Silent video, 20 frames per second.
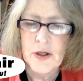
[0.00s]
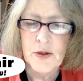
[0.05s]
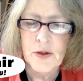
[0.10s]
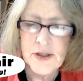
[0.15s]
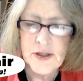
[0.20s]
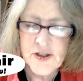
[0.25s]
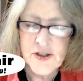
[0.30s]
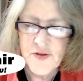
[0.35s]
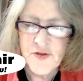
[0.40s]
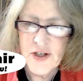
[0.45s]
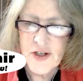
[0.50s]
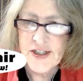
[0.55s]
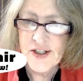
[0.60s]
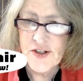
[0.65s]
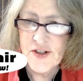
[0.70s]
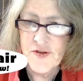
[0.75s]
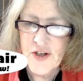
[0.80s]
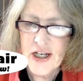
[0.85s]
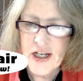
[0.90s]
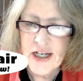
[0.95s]
whether it's
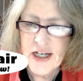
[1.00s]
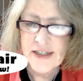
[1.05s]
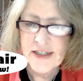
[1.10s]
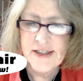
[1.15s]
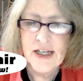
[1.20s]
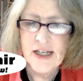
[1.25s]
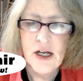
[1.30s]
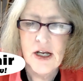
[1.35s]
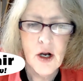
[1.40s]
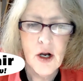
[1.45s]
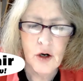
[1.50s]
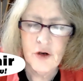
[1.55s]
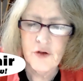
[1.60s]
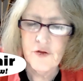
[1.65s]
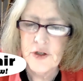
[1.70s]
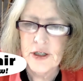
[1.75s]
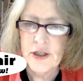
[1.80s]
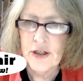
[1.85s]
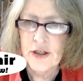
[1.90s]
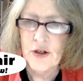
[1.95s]
face-to-face
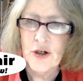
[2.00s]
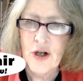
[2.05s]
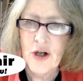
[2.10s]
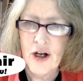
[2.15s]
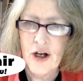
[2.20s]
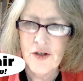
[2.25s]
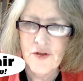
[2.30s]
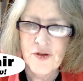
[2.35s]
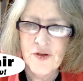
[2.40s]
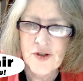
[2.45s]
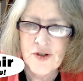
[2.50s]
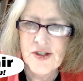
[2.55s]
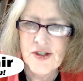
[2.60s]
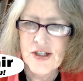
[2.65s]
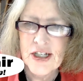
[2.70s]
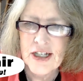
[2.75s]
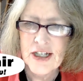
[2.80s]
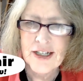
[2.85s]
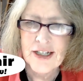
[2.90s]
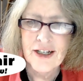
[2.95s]
or video
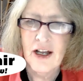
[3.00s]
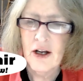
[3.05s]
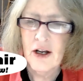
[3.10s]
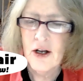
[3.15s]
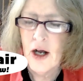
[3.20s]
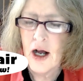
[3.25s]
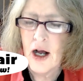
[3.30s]
conferencing,